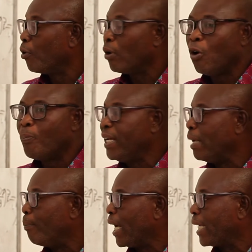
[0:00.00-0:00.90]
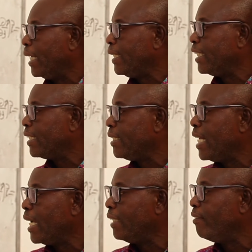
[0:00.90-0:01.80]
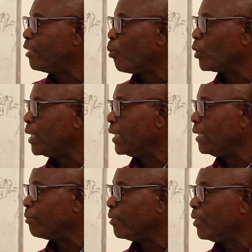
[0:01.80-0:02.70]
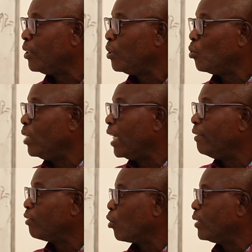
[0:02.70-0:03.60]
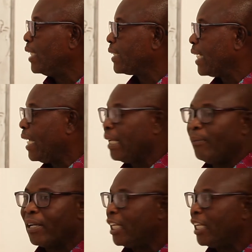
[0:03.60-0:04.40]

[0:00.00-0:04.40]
open the bracket, this negative is positive. So negative cross the sign becomes